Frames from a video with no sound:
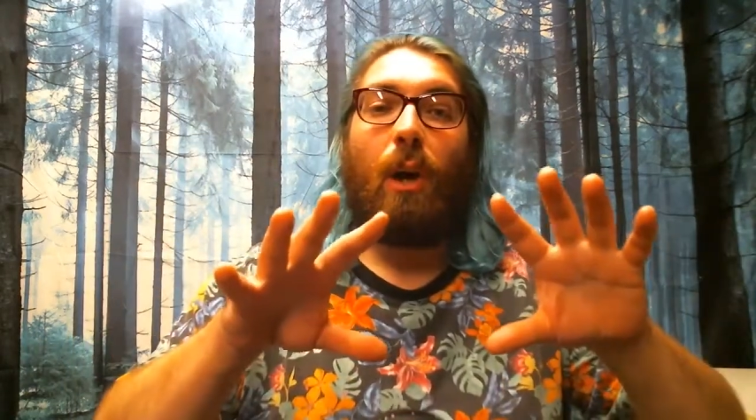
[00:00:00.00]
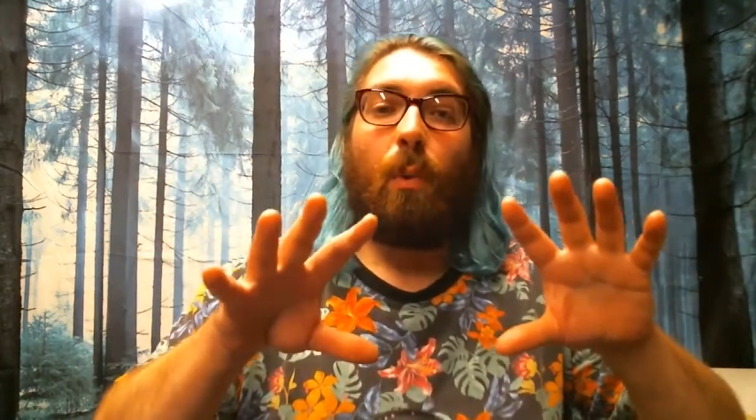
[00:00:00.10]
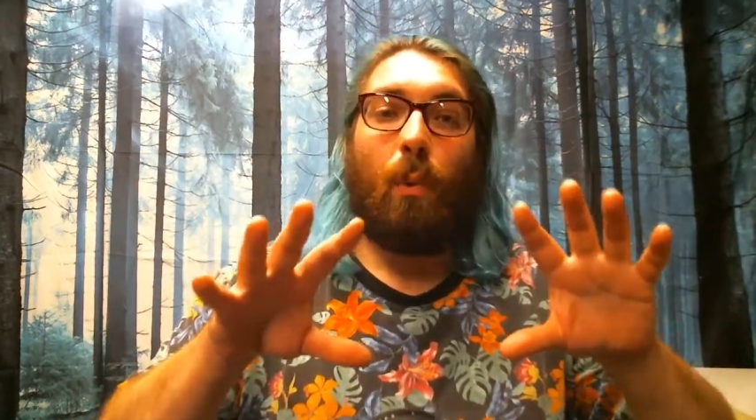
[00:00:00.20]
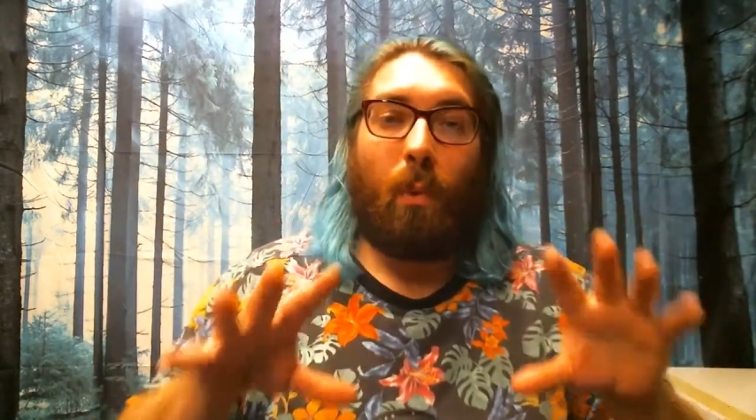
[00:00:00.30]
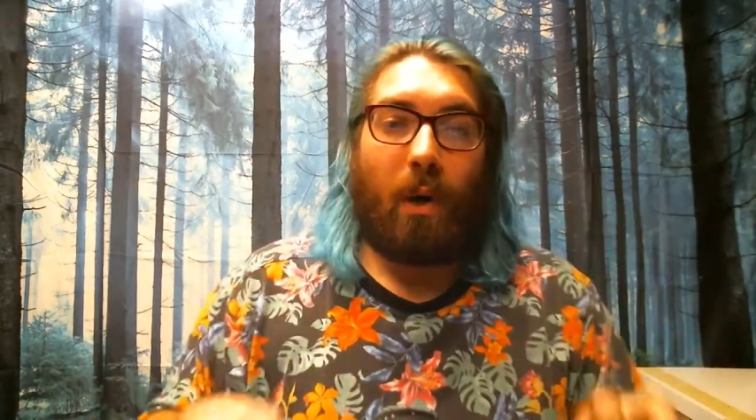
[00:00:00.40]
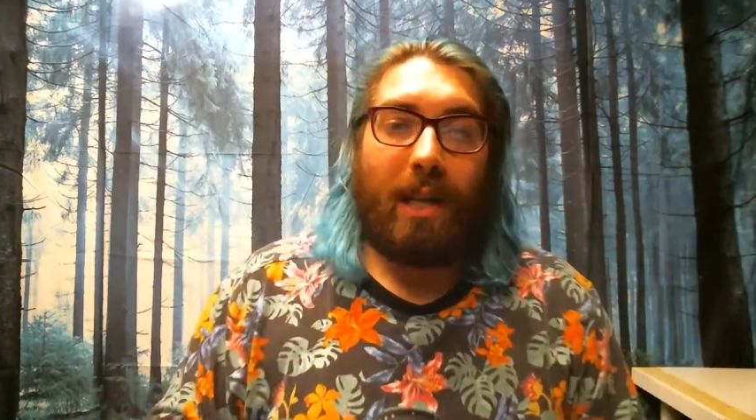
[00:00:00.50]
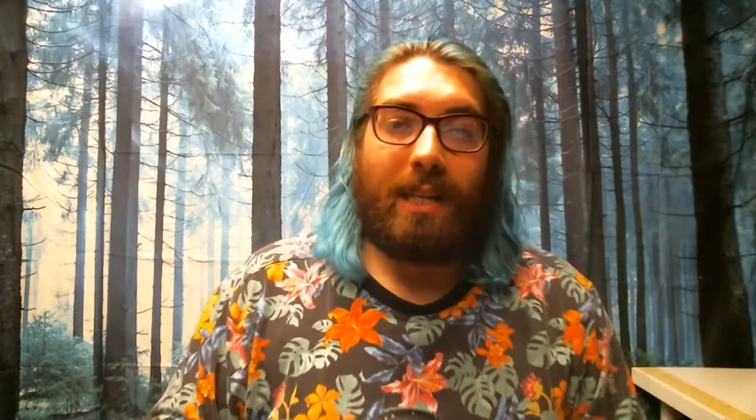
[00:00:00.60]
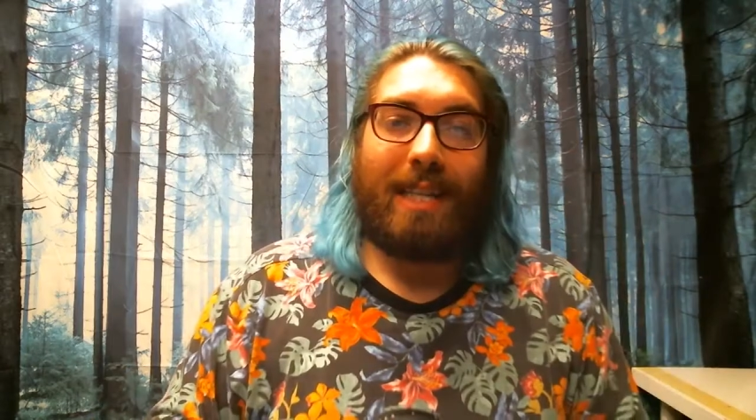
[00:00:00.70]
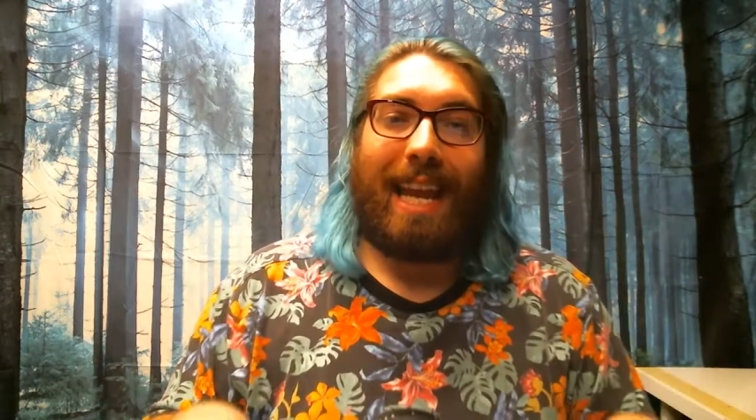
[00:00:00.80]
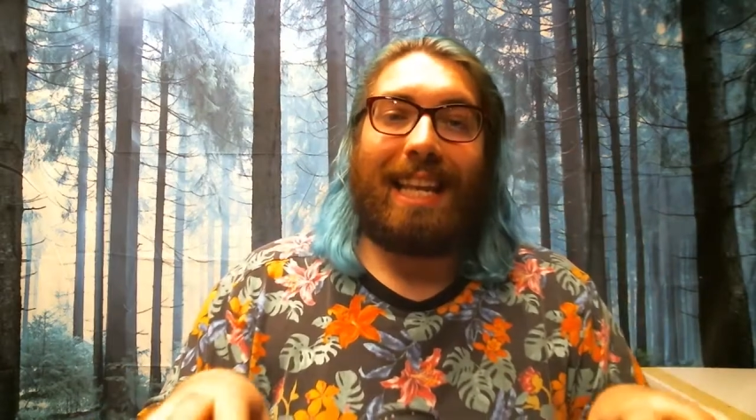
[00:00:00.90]
What
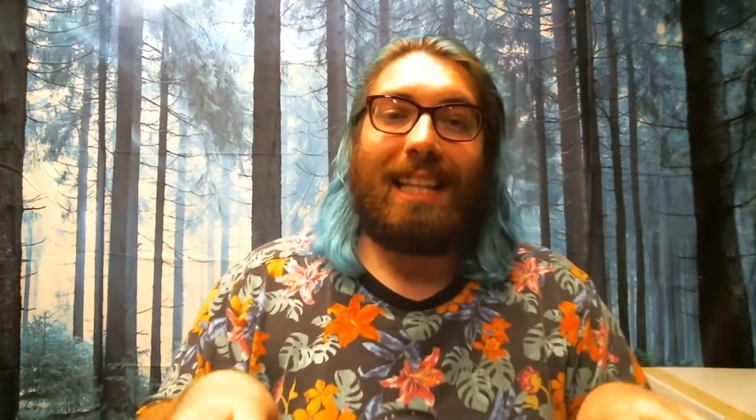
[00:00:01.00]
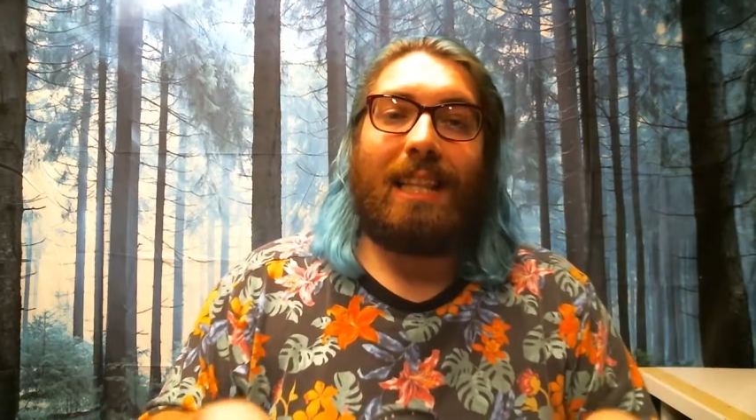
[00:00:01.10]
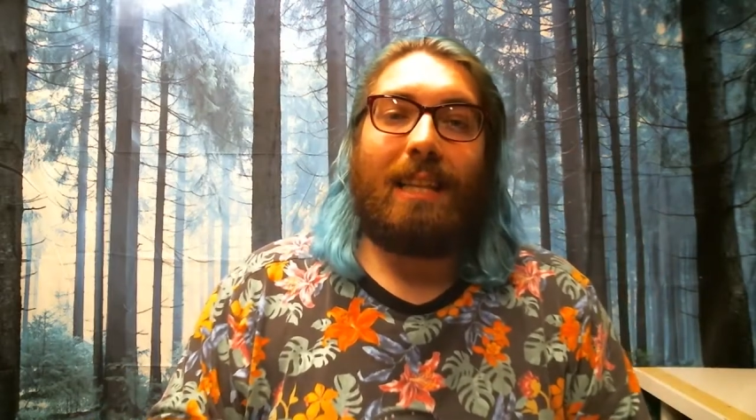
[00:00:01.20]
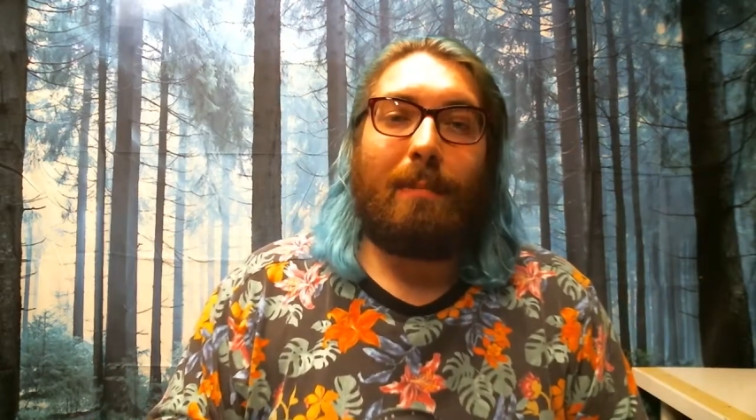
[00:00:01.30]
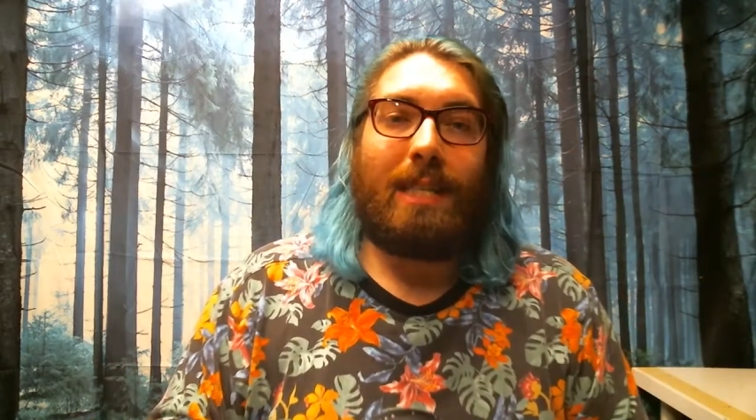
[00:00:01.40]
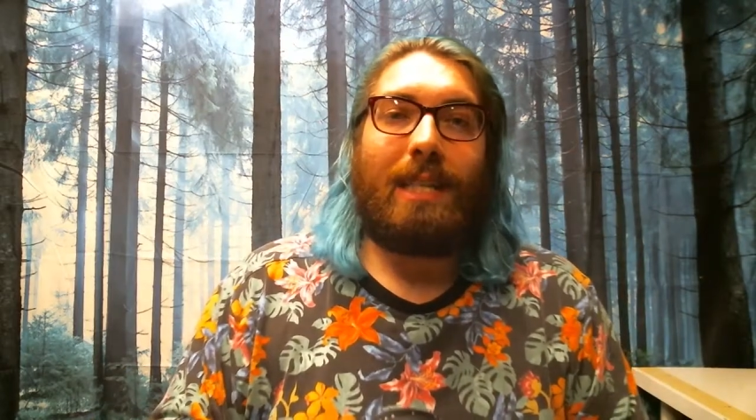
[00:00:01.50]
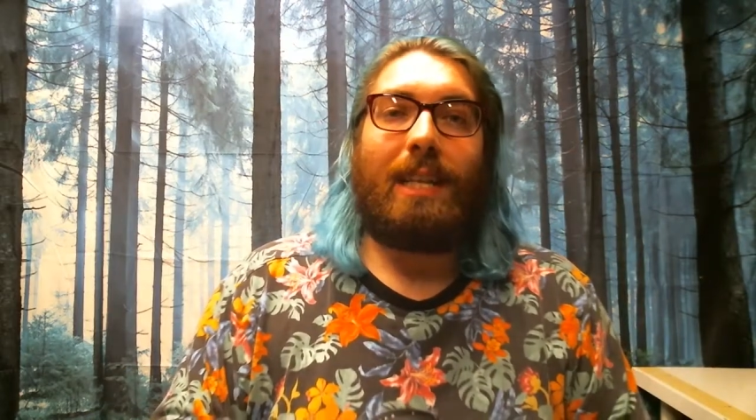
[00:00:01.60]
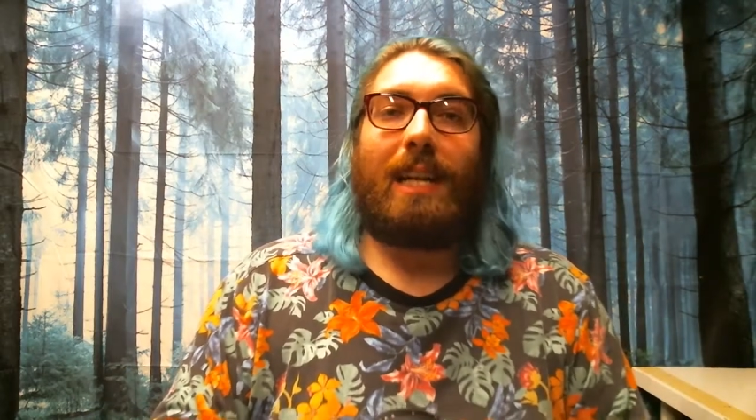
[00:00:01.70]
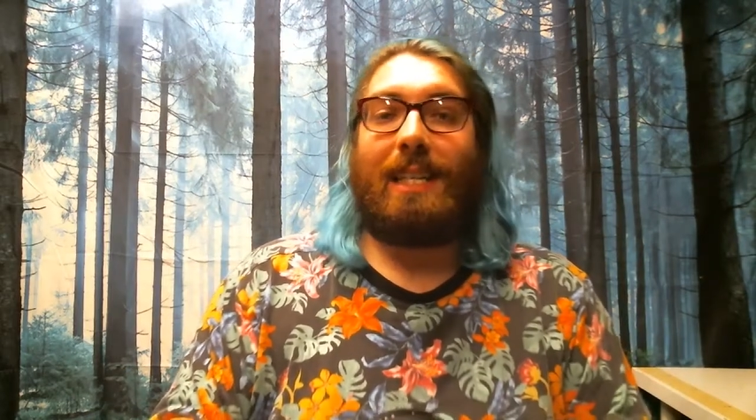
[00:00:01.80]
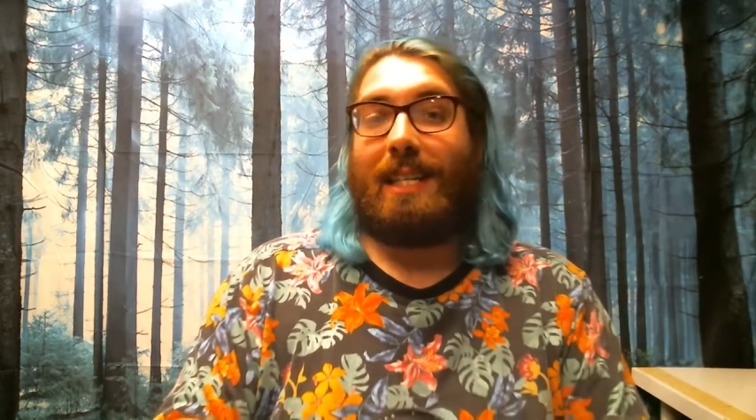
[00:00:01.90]
is a limited
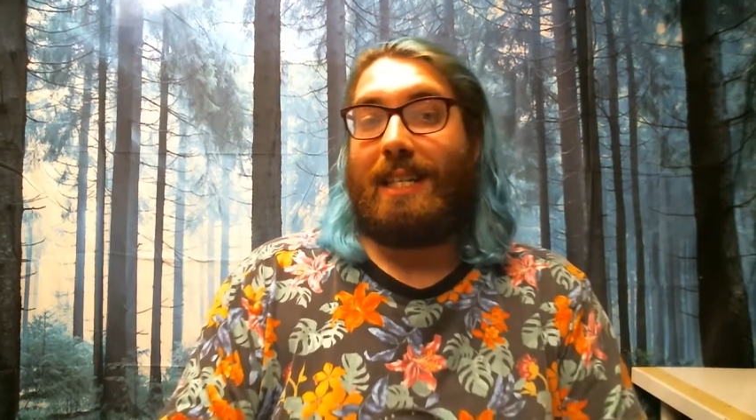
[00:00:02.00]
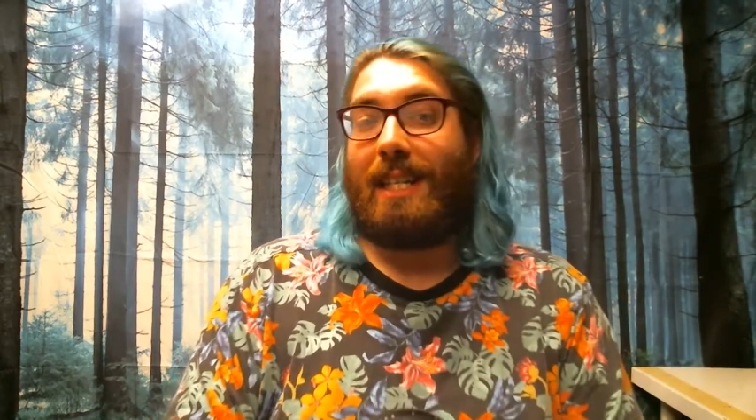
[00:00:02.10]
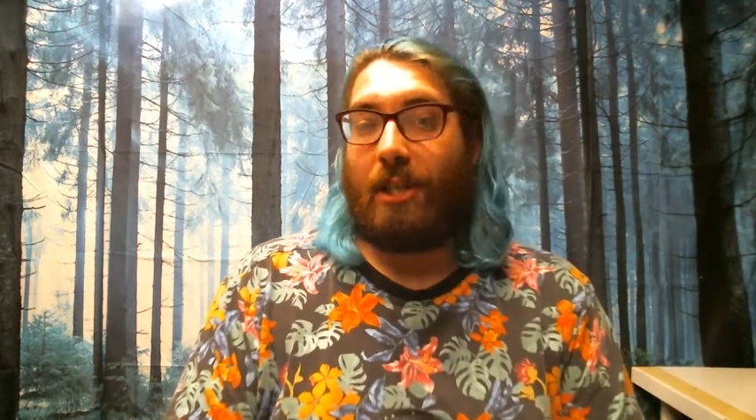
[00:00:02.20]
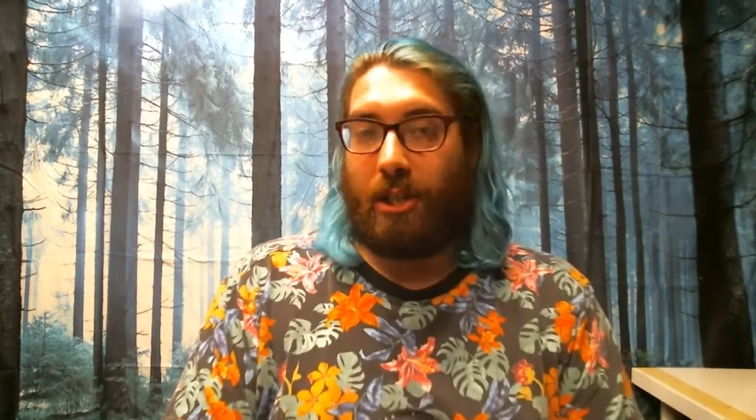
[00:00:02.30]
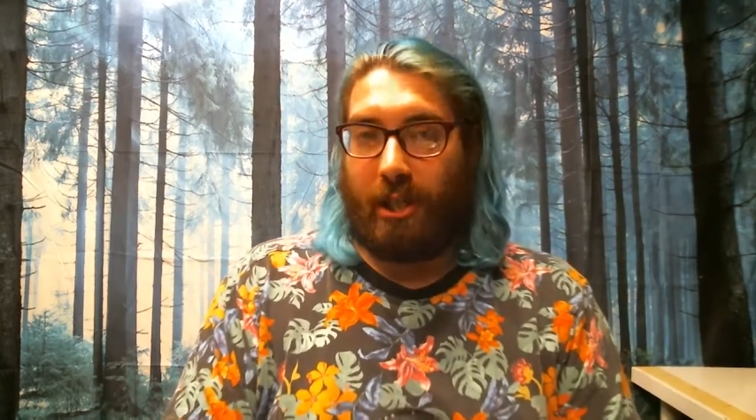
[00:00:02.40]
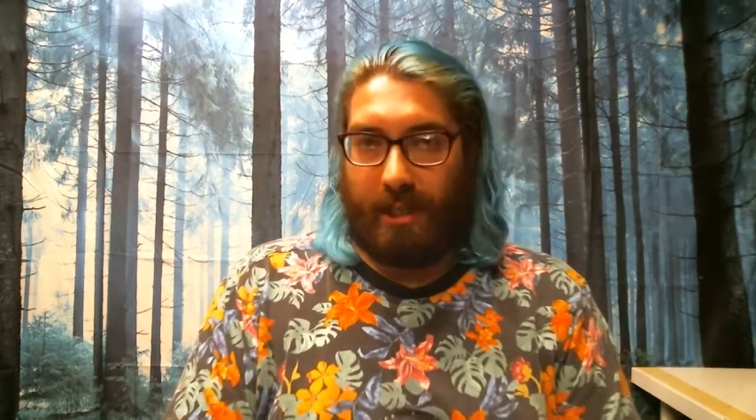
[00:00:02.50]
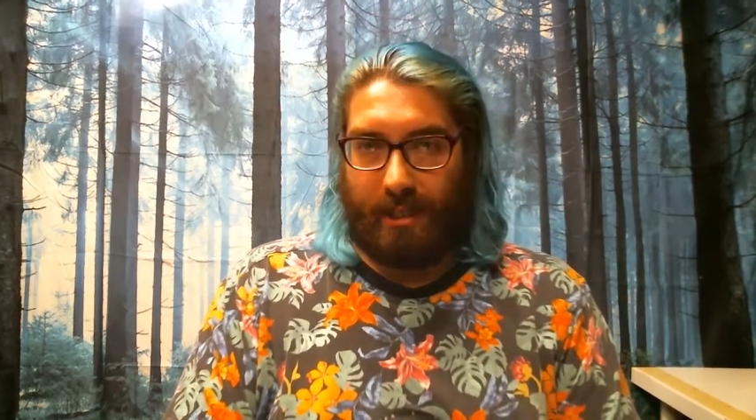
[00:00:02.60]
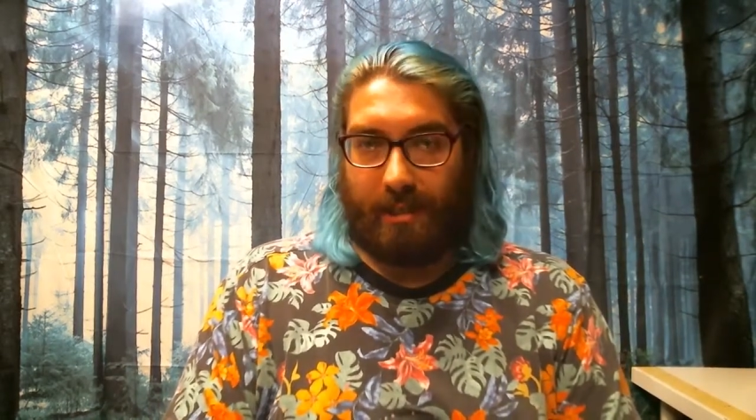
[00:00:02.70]
edition